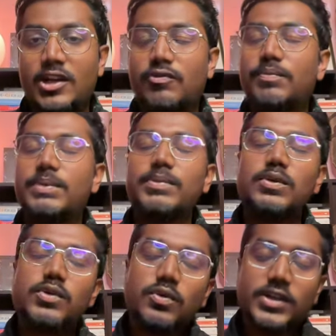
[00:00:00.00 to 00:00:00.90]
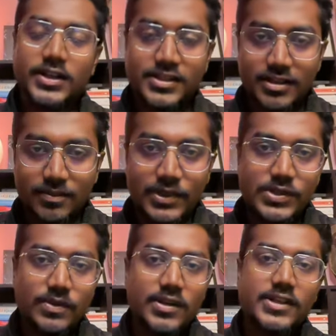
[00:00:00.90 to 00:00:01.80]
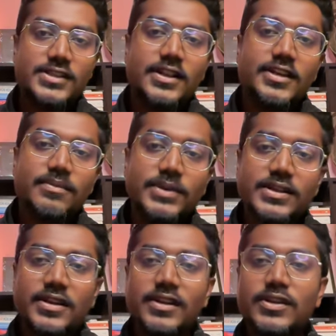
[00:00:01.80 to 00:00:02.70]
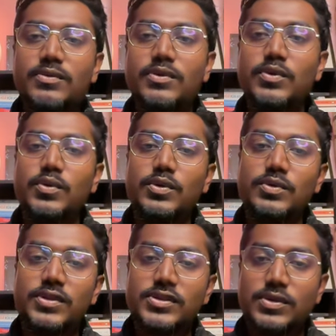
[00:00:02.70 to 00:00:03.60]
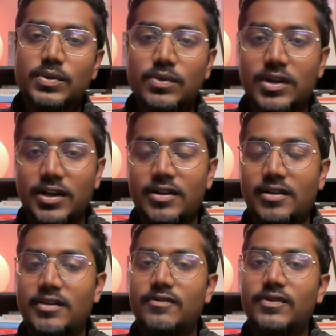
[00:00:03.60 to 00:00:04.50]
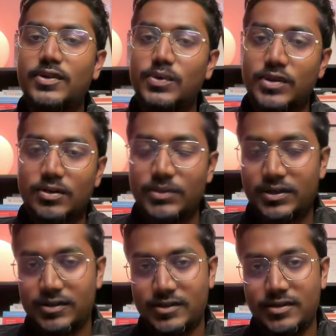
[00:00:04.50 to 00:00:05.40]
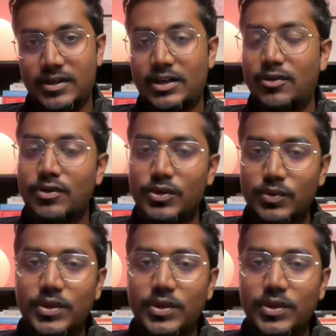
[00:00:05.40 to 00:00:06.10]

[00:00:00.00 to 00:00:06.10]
Now, for people who don't understand persona, it's like me telling you to go to this road and run for 2 kilometers. I'll not do